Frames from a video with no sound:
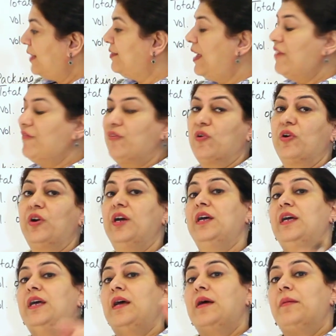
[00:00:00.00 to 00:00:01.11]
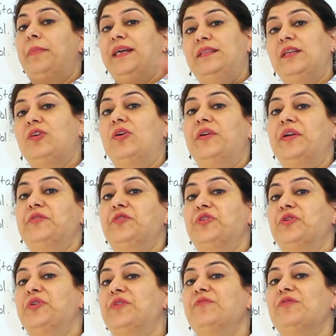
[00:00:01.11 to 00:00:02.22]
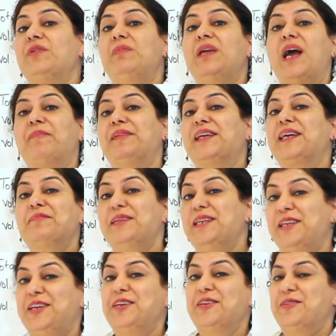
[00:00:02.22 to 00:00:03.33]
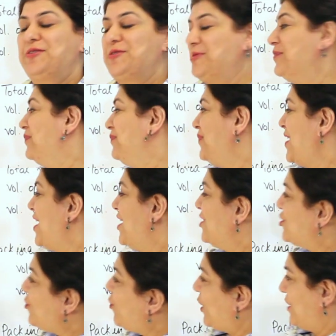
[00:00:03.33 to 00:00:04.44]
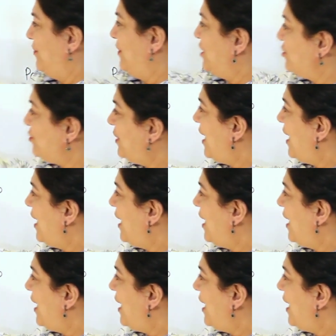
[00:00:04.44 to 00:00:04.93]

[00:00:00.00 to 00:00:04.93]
Therefore, Pythagorean theorem will be applicable here too. So what do we do